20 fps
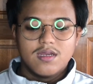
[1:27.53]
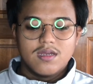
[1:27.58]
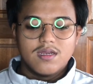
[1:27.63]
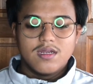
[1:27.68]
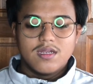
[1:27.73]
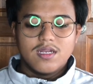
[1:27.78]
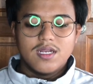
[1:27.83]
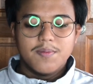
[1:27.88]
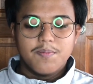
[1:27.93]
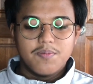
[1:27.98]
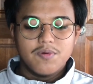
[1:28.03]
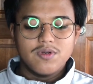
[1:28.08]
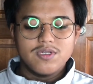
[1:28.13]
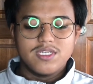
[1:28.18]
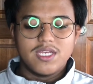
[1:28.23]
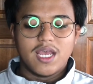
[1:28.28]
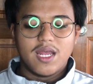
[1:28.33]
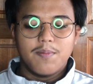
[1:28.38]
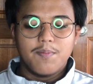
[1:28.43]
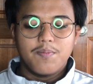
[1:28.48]
The push
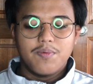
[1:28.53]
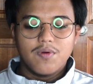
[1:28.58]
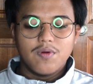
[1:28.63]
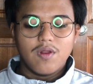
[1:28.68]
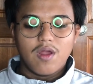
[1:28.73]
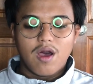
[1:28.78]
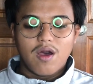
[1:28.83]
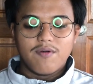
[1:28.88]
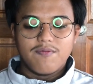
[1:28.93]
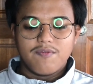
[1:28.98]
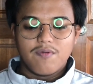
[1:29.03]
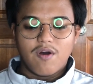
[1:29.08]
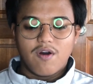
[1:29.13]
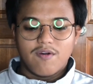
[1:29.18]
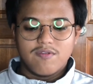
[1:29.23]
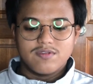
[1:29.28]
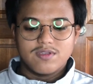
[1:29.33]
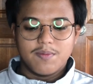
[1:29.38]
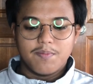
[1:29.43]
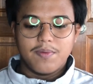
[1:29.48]
and pull out of
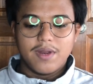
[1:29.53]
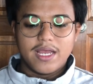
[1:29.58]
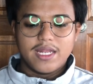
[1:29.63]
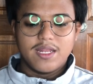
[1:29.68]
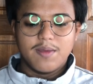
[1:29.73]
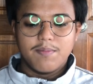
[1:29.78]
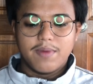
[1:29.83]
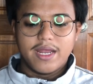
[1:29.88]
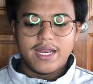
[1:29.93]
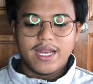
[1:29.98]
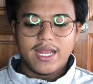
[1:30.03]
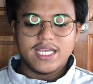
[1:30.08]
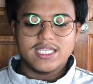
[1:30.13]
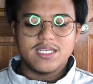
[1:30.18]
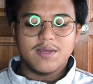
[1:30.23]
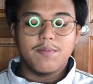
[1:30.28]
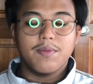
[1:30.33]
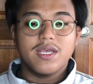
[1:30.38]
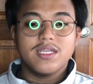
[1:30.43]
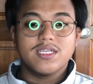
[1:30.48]
supply demand as a
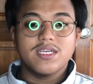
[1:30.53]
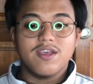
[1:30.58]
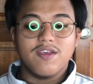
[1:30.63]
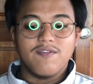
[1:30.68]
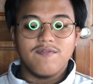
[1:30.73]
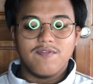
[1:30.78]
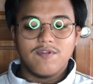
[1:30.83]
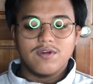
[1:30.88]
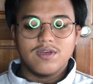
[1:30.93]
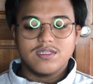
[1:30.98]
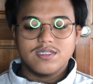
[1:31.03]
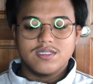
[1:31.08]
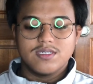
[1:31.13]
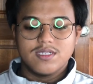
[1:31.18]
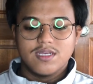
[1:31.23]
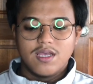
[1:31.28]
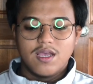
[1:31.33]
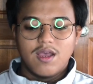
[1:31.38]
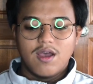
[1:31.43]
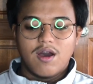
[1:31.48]
major influence
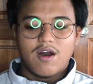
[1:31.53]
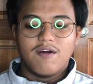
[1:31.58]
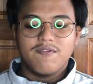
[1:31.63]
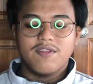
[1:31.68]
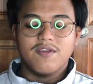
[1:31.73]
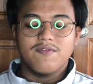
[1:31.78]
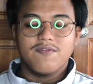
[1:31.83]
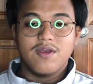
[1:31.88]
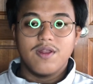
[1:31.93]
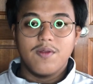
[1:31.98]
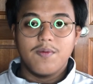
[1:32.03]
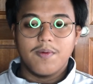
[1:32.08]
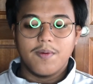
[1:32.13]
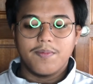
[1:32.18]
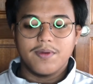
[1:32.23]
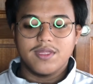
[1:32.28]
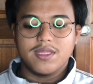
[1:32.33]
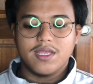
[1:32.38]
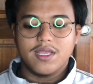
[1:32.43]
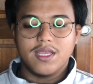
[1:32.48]
of the value
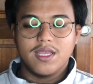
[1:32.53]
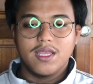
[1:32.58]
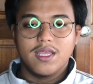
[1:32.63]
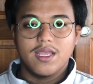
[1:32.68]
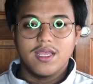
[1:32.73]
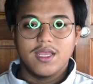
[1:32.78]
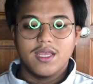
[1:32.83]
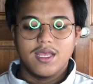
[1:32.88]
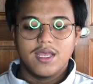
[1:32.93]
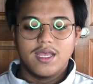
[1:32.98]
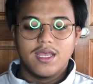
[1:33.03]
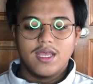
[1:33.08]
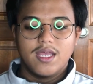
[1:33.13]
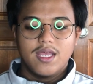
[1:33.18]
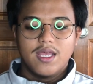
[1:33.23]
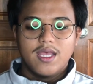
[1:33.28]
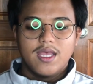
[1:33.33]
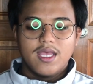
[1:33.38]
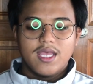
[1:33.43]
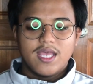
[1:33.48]
property.
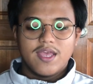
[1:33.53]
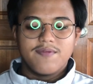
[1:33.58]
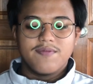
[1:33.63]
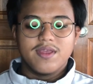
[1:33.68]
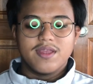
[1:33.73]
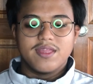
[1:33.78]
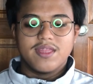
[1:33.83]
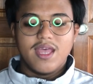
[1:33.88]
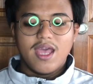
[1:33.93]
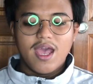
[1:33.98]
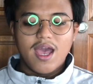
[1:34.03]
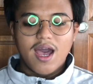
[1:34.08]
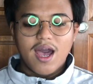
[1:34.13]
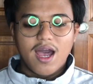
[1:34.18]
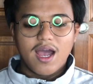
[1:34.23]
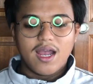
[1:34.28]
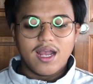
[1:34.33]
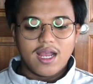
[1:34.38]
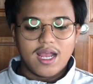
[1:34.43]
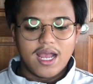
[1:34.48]
If there
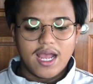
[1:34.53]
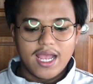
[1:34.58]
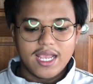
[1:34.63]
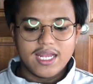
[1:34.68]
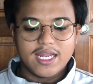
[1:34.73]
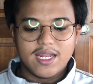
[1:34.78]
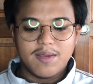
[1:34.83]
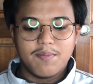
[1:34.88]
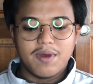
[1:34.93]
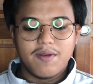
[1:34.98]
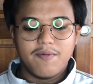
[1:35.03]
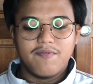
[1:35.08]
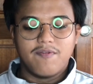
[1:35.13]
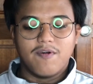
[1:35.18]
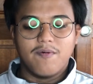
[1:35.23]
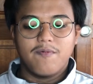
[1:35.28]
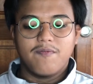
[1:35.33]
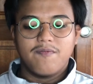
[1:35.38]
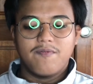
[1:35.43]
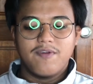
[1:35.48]
are high demand for
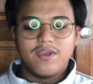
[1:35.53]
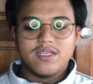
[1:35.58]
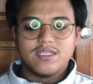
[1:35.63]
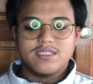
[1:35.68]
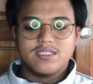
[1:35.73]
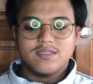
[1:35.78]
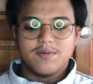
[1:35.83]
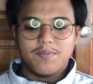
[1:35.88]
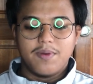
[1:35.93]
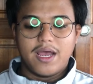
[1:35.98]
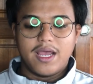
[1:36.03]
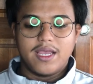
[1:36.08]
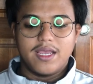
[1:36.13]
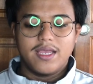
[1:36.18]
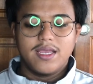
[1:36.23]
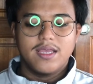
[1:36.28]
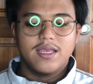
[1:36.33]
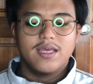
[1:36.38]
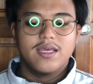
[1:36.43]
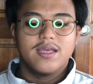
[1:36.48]
fixed supply,
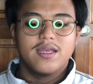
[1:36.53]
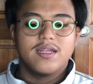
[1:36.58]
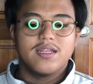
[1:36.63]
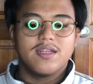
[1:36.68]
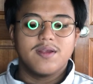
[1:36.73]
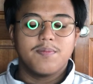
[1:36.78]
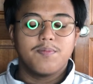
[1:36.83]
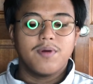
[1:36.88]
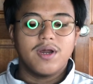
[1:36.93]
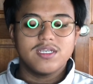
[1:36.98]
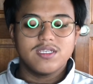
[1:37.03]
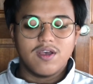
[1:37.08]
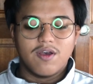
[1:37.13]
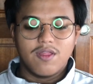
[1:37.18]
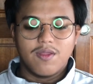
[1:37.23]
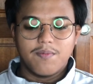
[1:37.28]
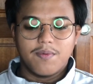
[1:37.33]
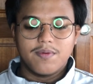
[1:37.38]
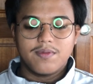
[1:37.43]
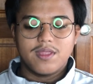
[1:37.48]
the price of the
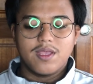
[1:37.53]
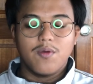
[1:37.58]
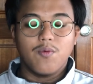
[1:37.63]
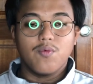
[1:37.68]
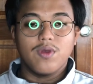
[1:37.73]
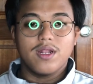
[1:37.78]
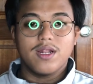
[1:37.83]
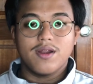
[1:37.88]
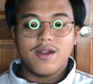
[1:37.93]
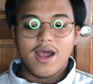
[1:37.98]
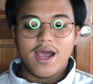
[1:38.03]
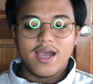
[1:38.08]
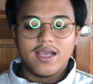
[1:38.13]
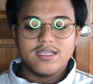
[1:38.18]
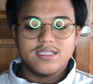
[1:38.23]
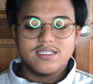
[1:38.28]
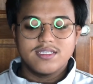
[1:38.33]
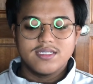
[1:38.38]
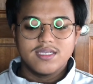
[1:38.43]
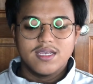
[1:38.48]
property will
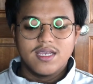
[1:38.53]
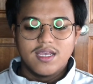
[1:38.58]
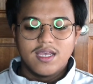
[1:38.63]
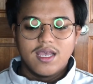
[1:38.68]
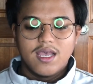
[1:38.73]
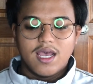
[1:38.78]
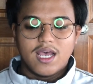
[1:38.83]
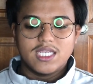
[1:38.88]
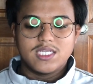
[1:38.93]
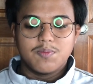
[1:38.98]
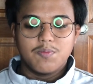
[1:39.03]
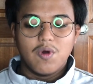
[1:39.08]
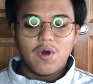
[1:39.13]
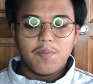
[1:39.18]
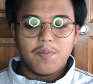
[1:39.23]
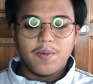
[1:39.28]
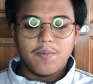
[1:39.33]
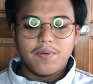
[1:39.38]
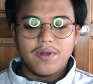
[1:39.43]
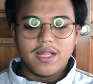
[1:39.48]
rise as more
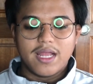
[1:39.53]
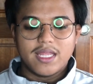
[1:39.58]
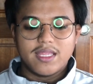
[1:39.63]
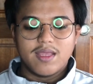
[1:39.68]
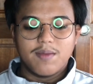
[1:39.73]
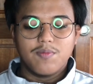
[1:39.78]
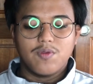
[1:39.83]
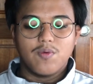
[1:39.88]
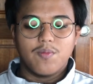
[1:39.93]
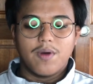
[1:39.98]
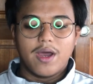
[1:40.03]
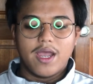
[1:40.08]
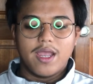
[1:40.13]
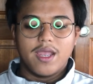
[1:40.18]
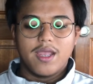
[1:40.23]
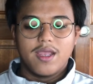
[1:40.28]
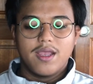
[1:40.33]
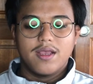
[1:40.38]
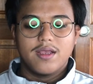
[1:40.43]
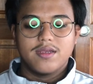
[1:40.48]
people attempt to buy.
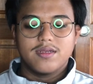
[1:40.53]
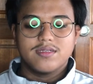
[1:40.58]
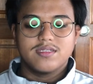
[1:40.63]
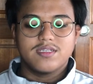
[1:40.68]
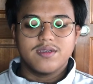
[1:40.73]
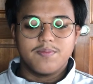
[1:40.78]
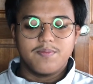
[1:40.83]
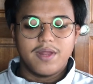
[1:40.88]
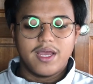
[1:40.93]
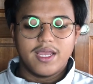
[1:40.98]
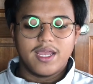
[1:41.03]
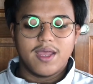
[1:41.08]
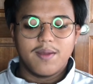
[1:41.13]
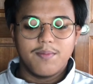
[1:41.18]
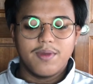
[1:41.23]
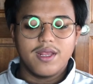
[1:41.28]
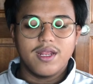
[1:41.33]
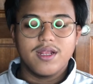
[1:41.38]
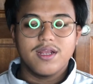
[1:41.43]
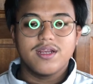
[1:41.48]
Supply can
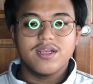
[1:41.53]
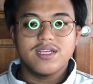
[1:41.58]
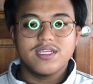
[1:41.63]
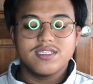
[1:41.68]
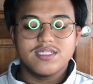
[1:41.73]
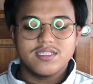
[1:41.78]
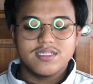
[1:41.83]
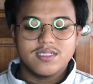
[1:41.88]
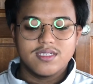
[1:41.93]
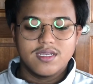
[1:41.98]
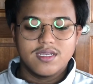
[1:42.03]
be increased